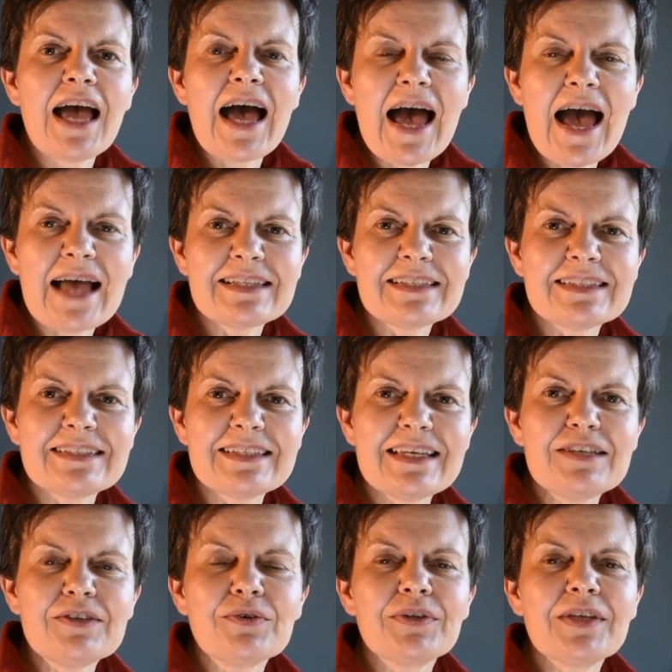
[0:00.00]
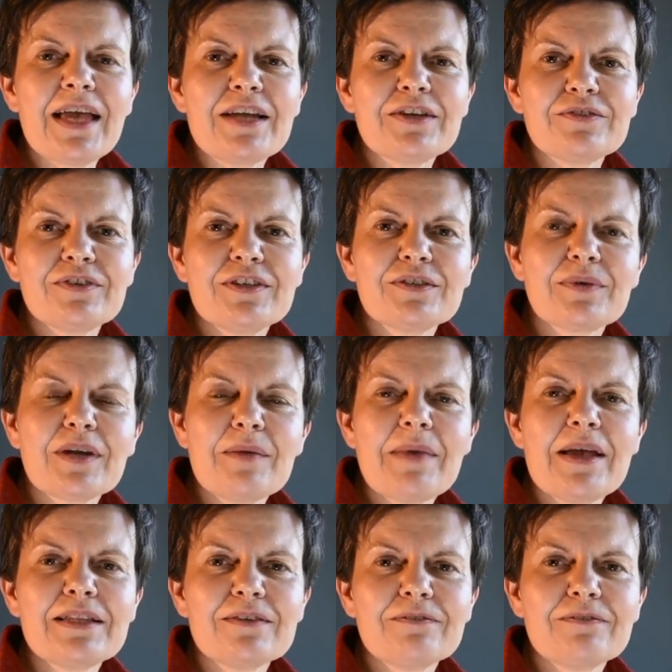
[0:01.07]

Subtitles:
I hadn't seen all the entries when I made the